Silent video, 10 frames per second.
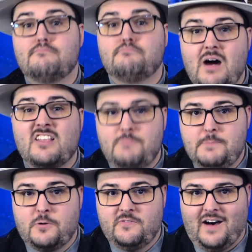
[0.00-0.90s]
must be
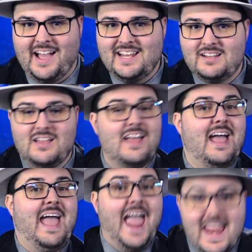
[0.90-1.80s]
provided
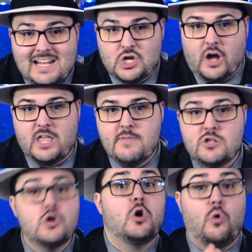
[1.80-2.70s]
any
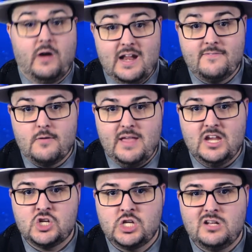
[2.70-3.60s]
document or
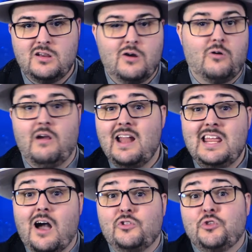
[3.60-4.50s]
information or
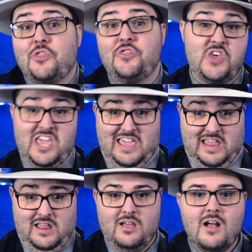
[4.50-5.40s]
any other
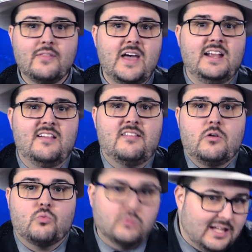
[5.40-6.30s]
thing that is
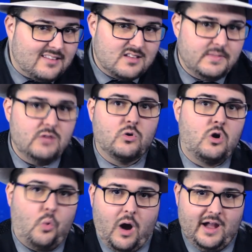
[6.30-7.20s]
reasonably
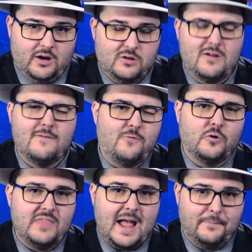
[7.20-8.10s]
required
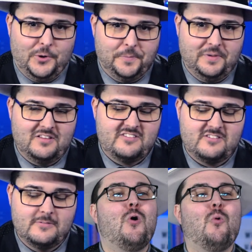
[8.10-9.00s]
for that
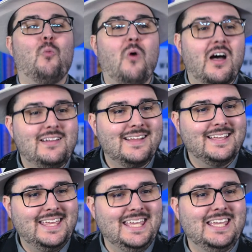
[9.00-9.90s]
purpose. One
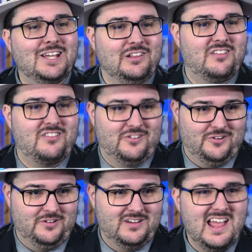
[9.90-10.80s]
key
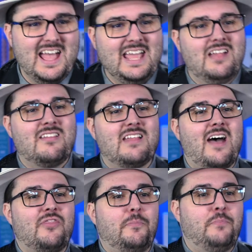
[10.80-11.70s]
concern is
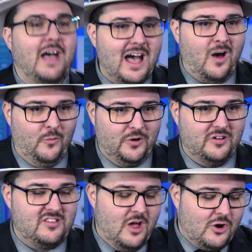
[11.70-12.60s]
that the
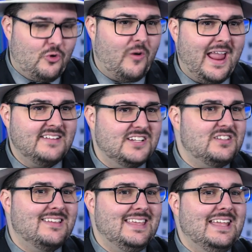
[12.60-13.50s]
powers granted
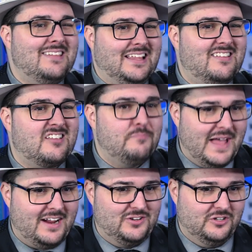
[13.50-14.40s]
to these
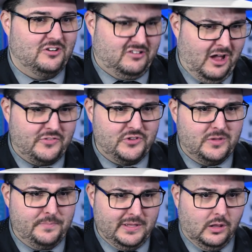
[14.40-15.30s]
inspectors under the
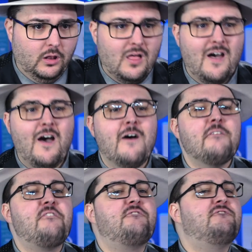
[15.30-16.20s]
bill
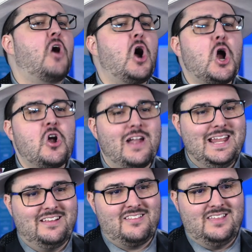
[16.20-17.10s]
far
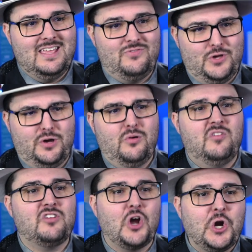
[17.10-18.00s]
exceed
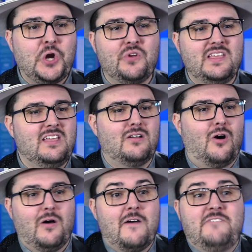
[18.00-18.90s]
those currently
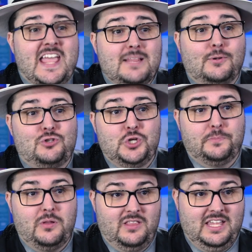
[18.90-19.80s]
available to
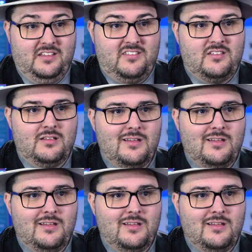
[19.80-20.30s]
police.